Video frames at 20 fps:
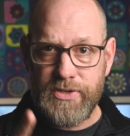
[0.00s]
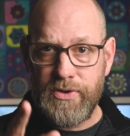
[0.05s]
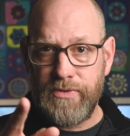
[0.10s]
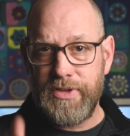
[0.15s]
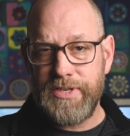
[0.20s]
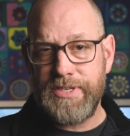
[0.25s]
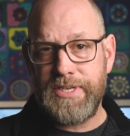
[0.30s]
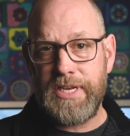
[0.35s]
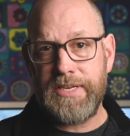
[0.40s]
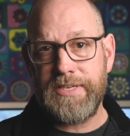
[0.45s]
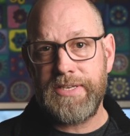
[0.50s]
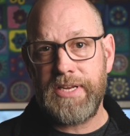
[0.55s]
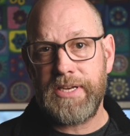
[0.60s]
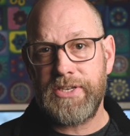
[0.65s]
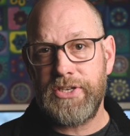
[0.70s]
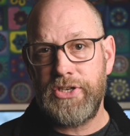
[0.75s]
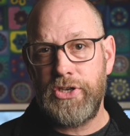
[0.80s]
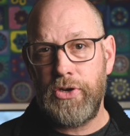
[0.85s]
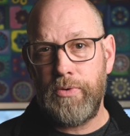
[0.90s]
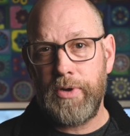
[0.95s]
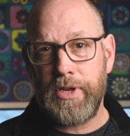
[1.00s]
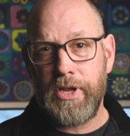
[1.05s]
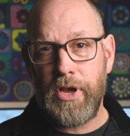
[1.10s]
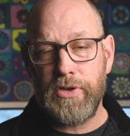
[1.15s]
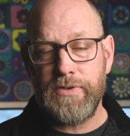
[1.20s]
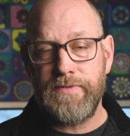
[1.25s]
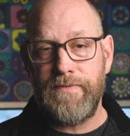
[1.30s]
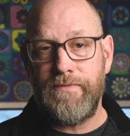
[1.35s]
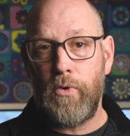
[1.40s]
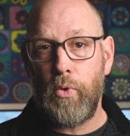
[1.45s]
On the Z6II, it
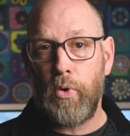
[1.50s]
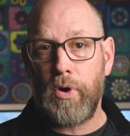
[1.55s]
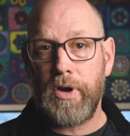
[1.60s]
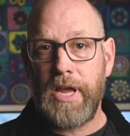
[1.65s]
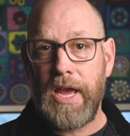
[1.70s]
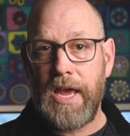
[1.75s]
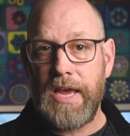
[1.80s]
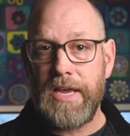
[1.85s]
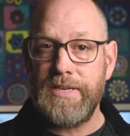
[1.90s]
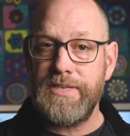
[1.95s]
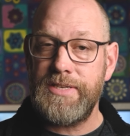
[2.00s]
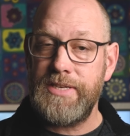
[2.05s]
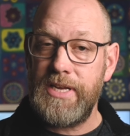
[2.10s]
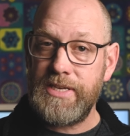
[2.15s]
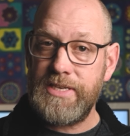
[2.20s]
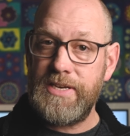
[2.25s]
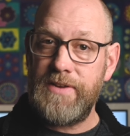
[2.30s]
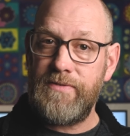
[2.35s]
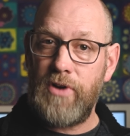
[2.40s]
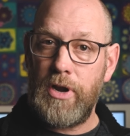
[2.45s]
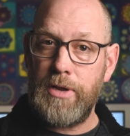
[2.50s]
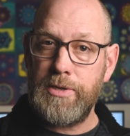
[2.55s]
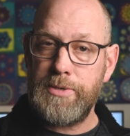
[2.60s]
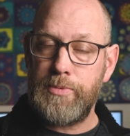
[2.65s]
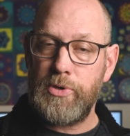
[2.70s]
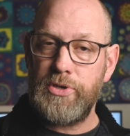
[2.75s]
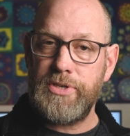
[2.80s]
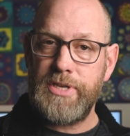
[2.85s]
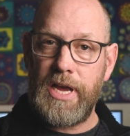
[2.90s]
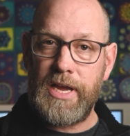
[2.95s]
goes 4K 60 frames
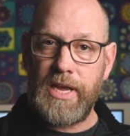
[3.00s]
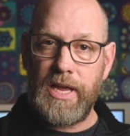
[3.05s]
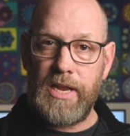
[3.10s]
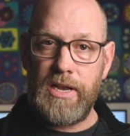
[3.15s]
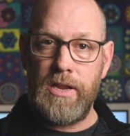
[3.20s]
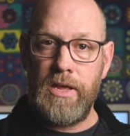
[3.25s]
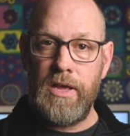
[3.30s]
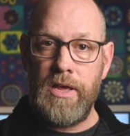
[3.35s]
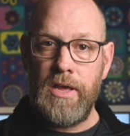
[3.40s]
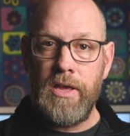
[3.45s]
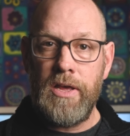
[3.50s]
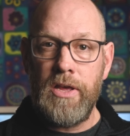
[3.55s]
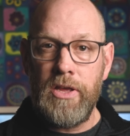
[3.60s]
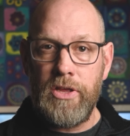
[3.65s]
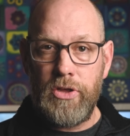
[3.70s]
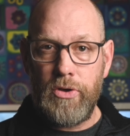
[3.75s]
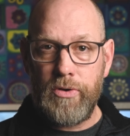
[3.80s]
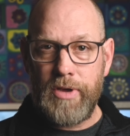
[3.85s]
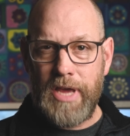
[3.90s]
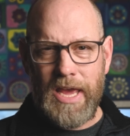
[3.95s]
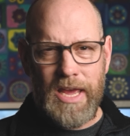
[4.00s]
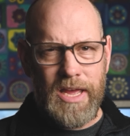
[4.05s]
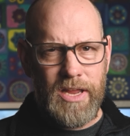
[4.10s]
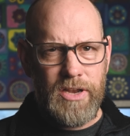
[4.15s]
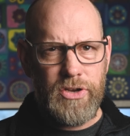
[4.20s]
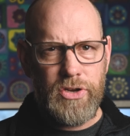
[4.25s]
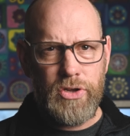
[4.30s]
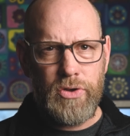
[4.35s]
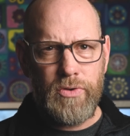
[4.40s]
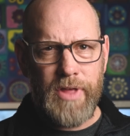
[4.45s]
per second. You can
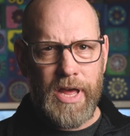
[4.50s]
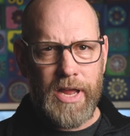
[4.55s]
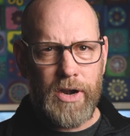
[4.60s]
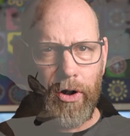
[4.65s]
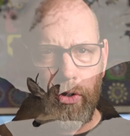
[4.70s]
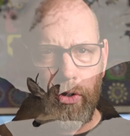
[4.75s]
do that